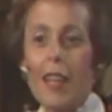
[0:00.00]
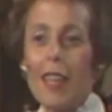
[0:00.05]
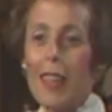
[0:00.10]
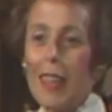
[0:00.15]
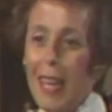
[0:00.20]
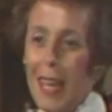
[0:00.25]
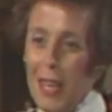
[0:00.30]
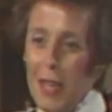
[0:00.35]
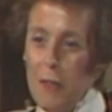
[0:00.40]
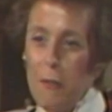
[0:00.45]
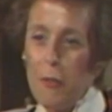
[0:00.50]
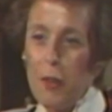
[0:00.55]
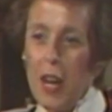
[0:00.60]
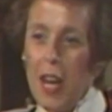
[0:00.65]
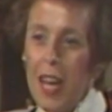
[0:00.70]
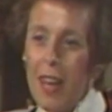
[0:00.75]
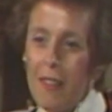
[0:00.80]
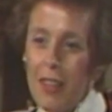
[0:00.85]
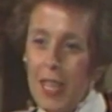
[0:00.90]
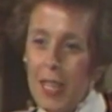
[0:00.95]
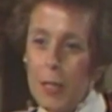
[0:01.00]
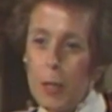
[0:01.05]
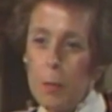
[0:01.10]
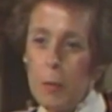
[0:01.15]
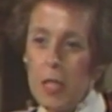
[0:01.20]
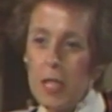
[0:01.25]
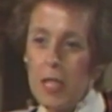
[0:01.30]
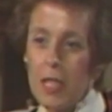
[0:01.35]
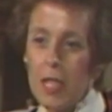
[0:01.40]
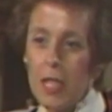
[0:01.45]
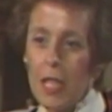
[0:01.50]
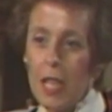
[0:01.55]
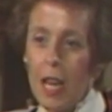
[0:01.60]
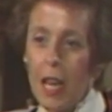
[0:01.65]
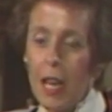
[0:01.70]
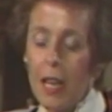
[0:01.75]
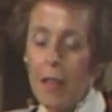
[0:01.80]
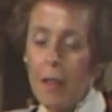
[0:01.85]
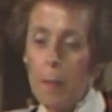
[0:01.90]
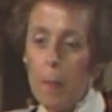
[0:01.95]
Thank you for having us, Mrs.
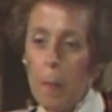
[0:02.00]
Sadat.